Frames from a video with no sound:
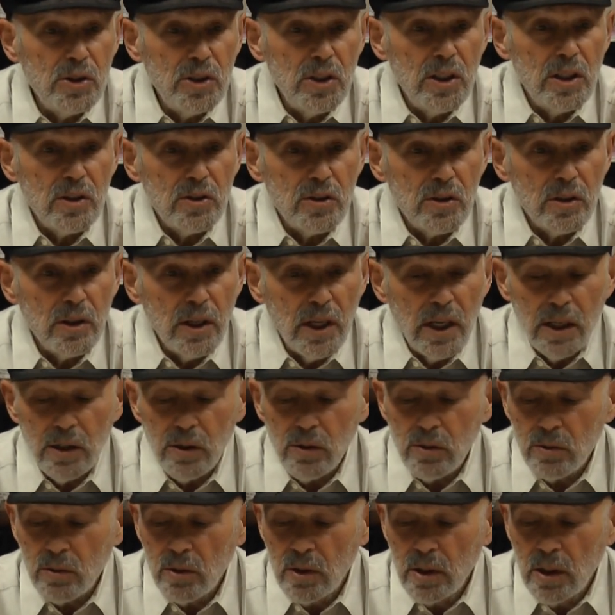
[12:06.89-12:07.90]

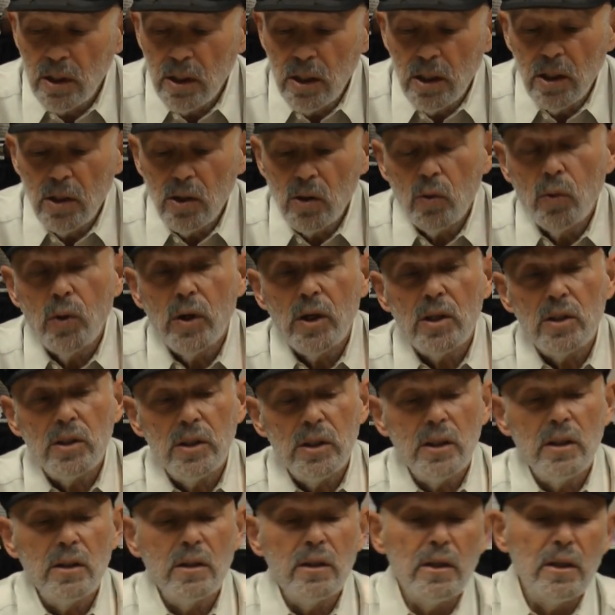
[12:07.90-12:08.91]
Shechinah
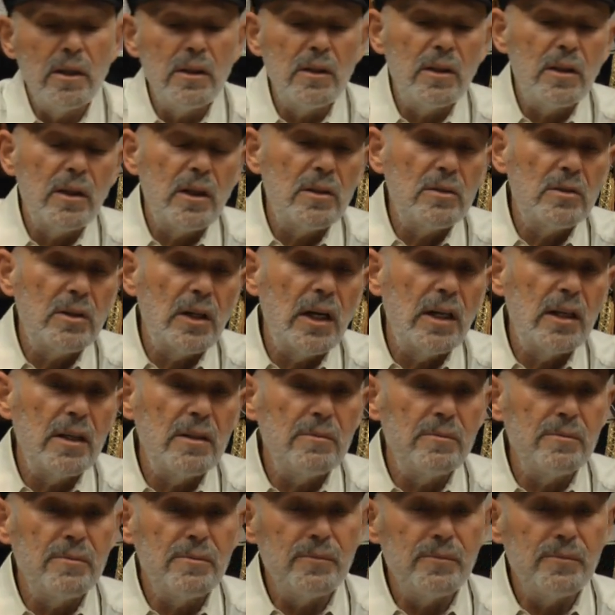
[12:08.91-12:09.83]
quickly and in our time.